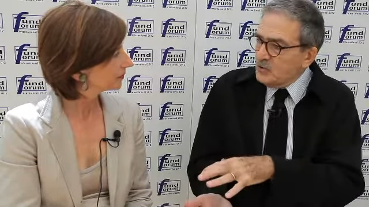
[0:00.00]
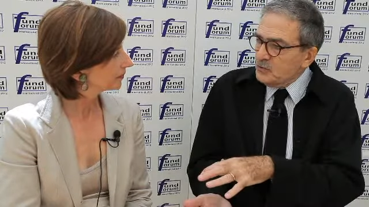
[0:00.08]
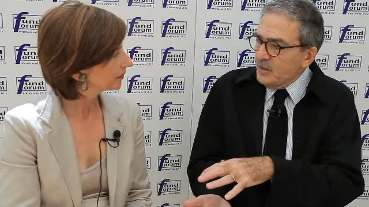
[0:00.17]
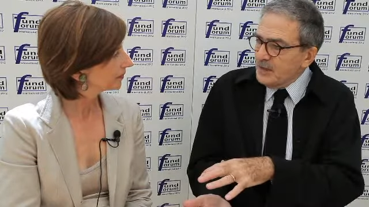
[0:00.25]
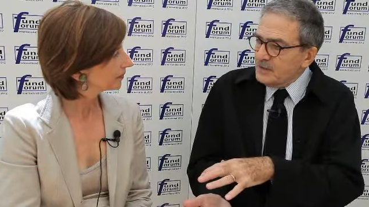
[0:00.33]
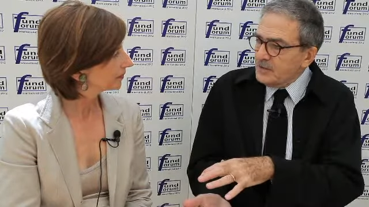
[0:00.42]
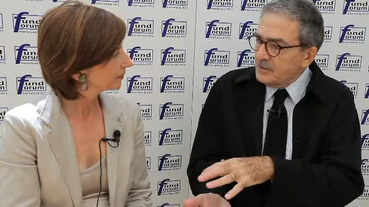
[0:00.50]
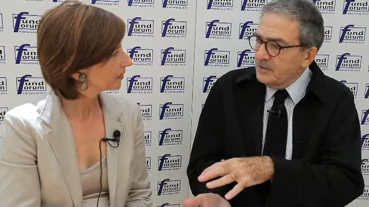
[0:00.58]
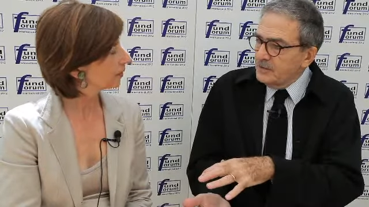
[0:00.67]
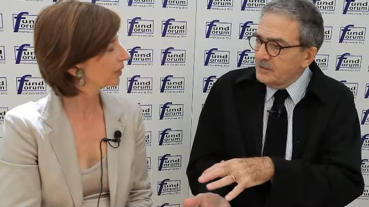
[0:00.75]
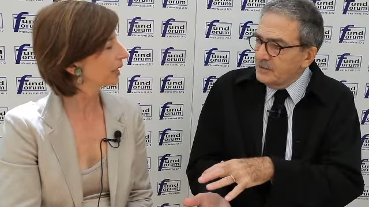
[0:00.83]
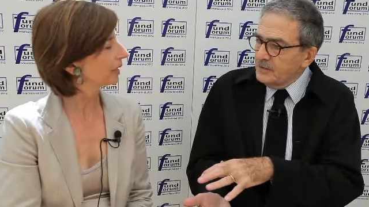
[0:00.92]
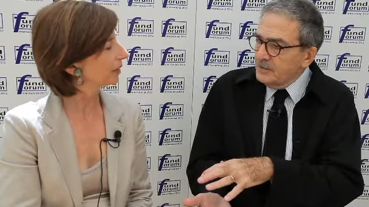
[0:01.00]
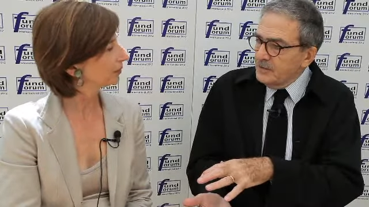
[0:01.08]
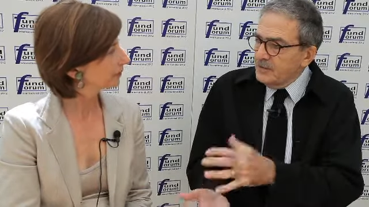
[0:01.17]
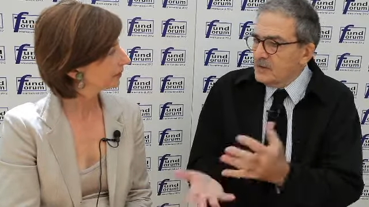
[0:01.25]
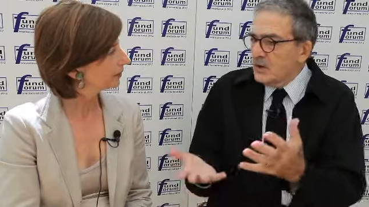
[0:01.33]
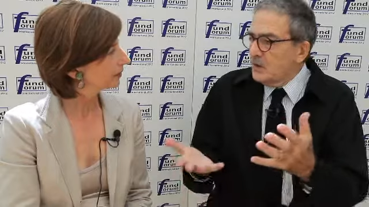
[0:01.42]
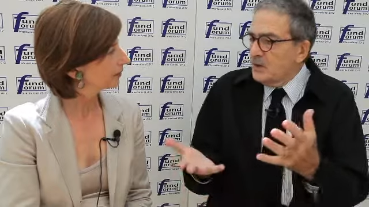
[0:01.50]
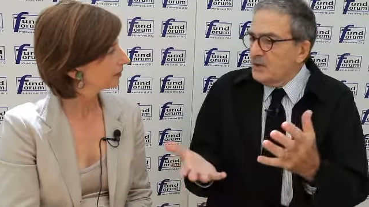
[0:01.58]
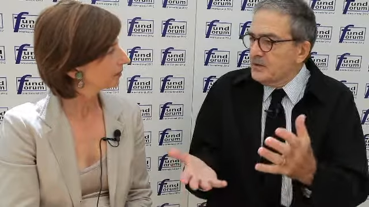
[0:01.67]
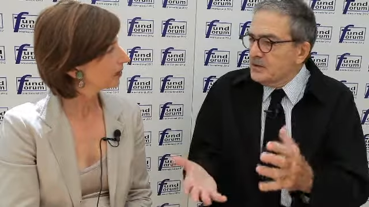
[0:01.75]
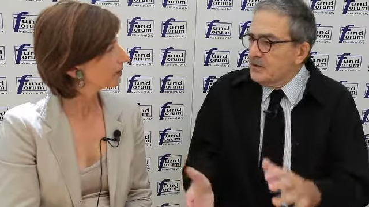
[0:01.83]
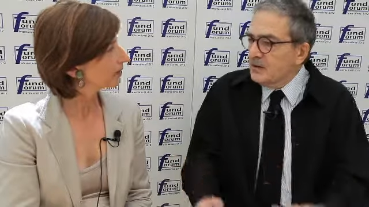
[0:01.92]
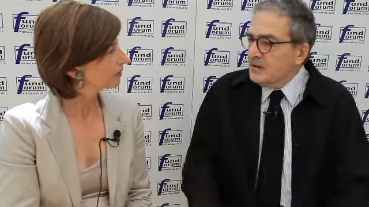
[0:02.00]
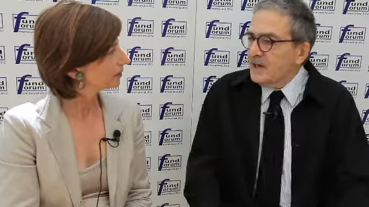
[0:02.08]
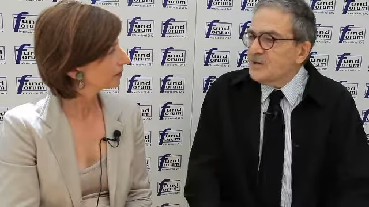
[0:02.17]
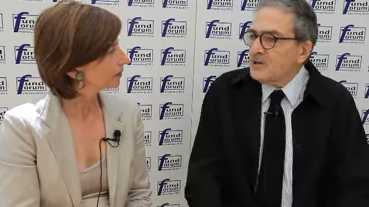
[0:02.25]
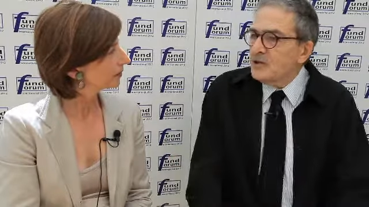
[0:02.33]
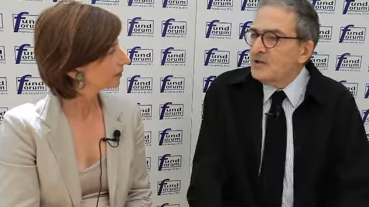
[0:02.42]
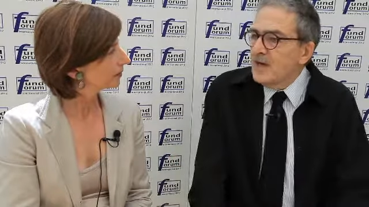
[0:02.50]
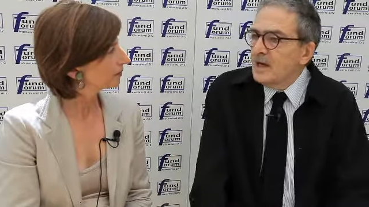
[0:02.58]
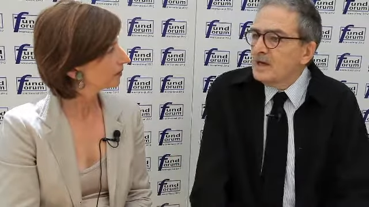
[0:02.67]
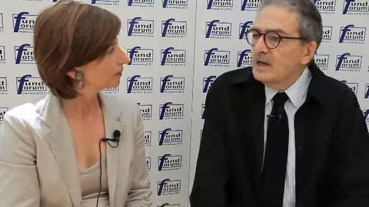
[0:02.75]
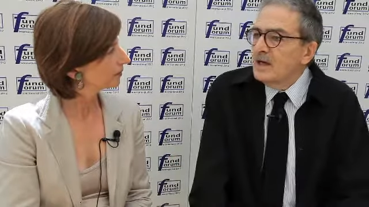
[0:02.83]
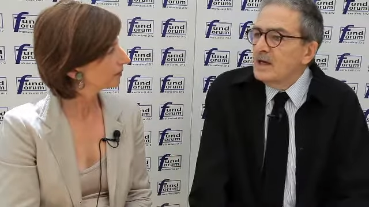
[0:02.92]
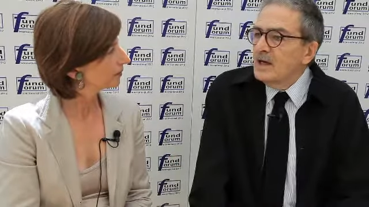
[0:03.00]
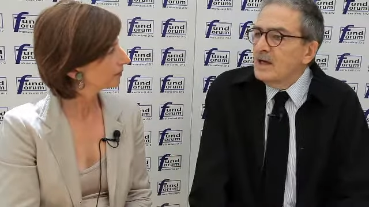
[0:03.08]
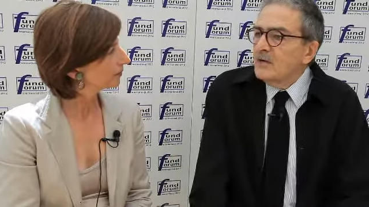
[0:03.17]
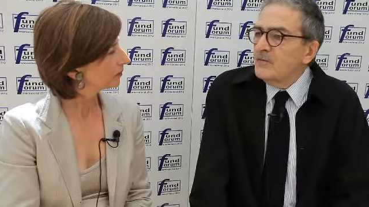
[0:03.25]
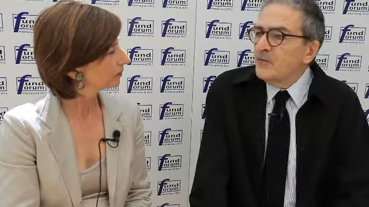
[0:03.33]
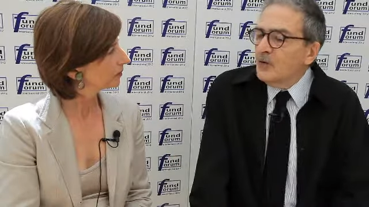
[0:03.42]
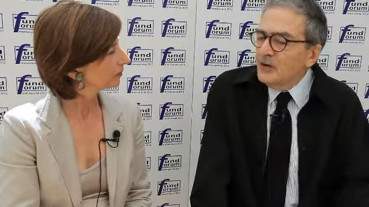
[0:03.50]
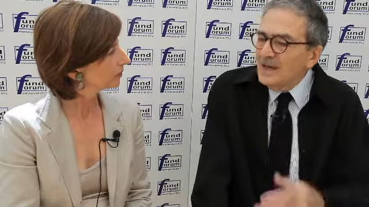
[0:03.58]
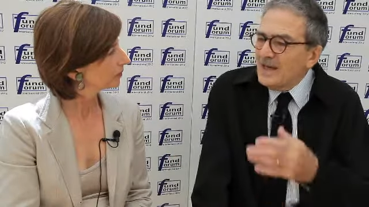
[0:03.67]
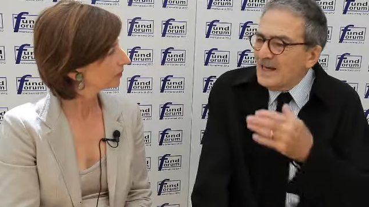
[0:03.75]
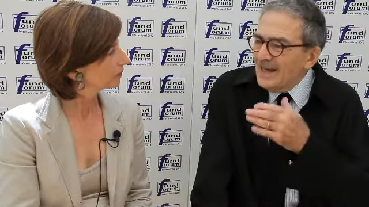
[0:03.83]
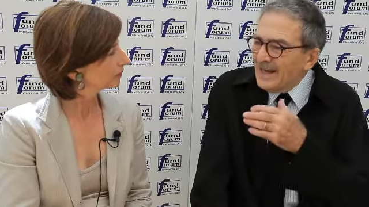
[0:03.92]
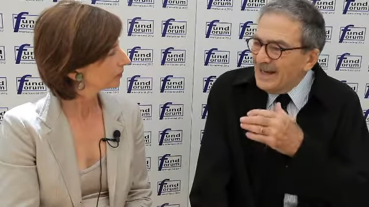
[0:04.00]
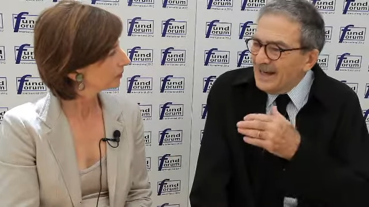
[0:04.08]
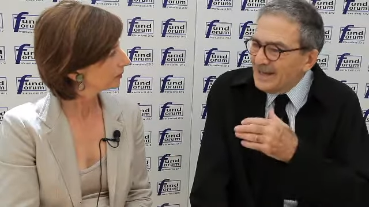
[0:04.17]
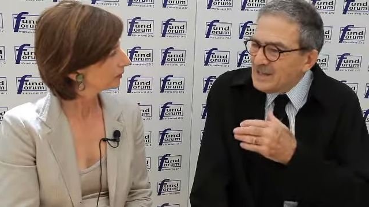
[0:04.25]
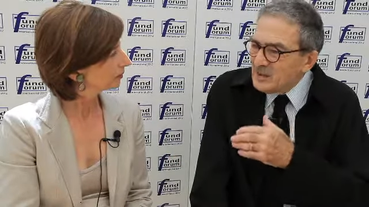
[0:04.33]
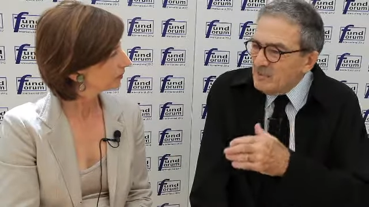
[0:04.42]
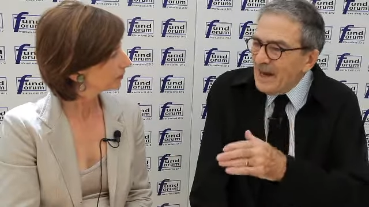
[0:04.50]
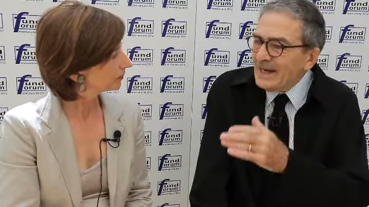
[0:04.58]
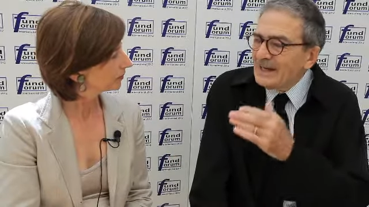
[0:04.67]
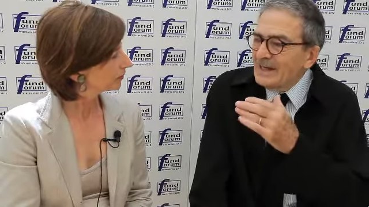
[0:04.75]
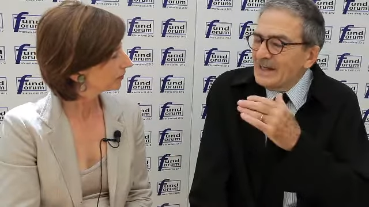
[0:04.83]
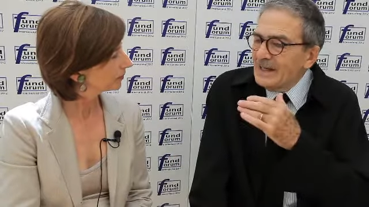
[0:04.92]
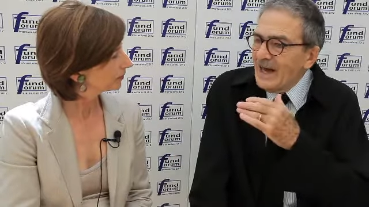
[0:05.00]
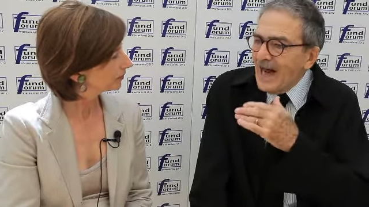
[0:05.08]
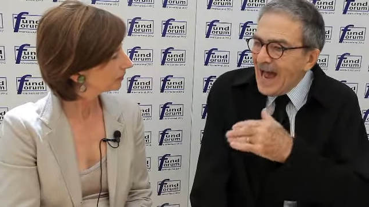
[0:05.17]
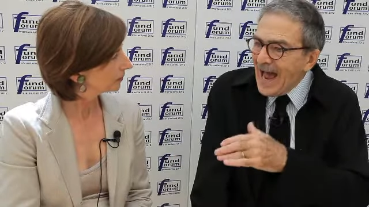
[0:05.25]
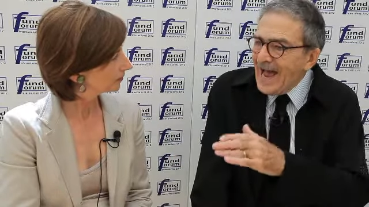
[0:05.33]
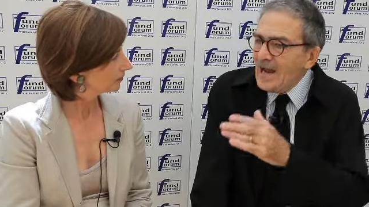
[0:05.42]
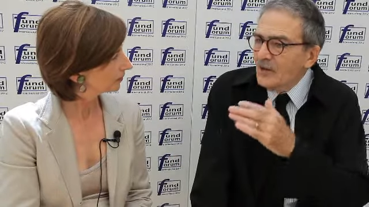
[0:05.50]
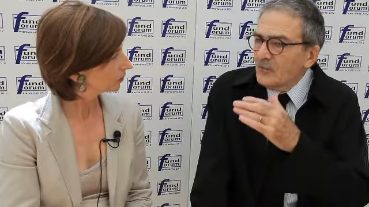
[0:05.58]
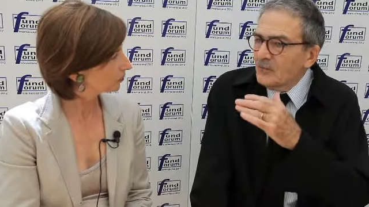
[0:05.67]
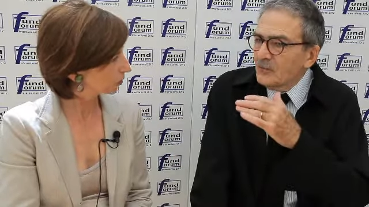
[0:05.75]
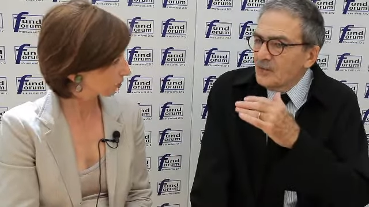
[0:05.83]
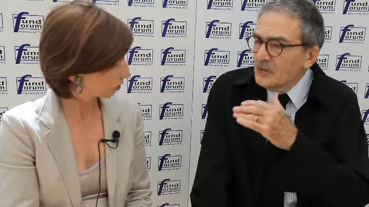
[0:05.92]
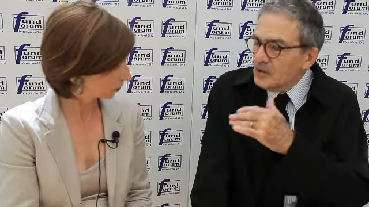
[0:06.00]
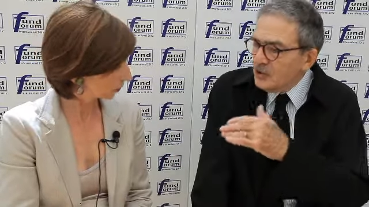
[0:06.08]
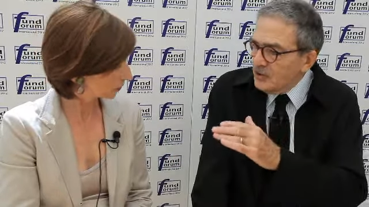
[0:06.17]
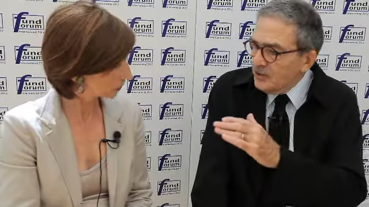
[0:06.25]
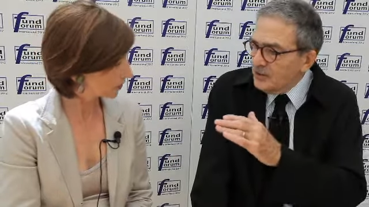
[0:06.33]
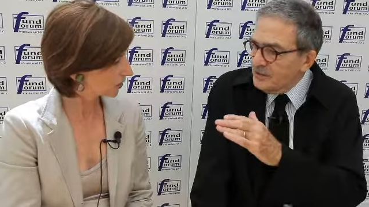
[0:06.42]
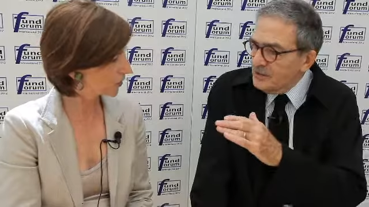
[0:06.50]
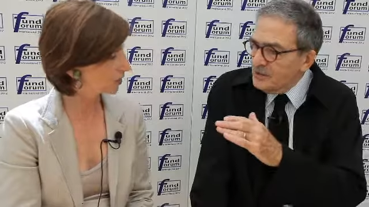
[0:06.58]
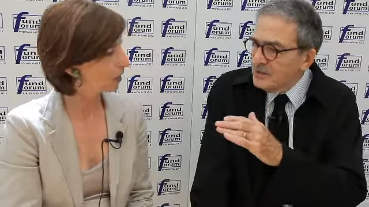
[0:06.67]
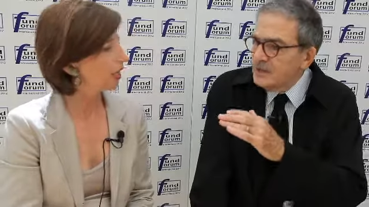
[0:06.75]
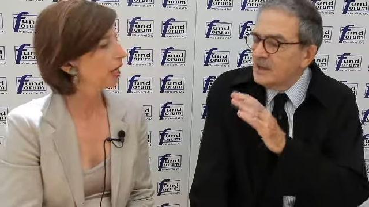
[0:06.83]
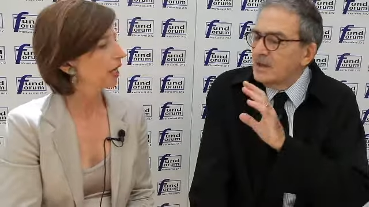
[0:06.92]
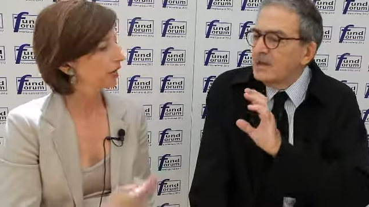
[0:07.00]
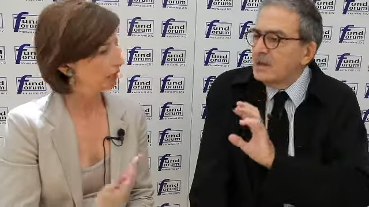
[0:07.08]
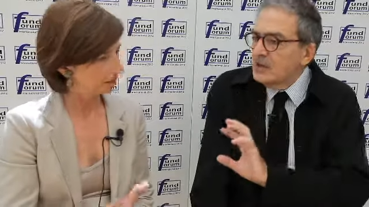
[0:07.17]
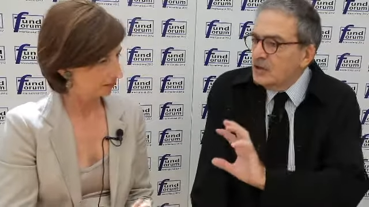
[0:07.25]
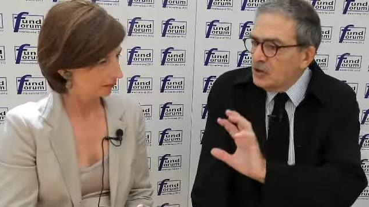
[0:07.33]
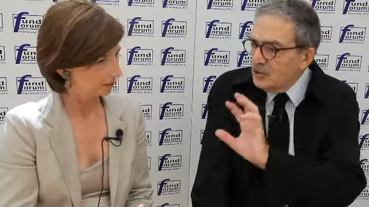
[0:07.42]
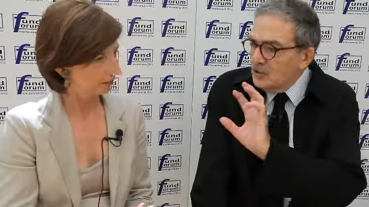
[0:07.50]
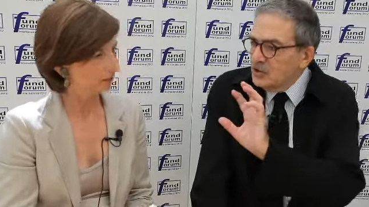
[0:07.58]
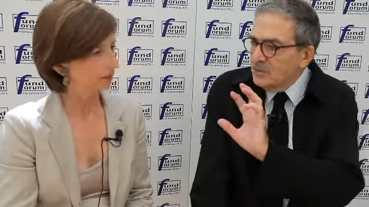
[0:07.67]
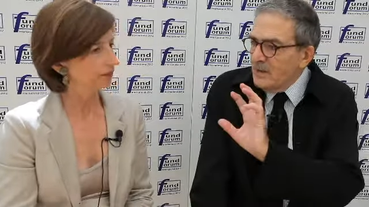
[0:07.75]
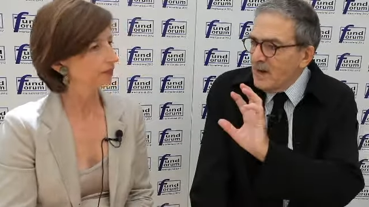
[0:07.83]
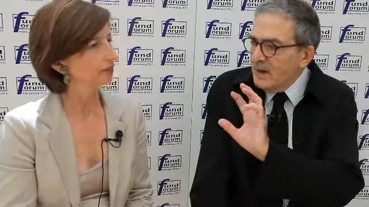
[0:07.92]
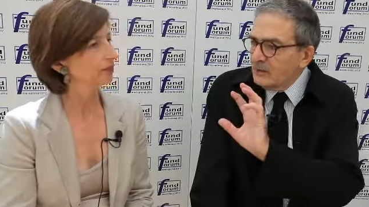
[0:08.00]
Speaker 1: risk. Okay. So there's no question that for the expected higher returns, returns huge amount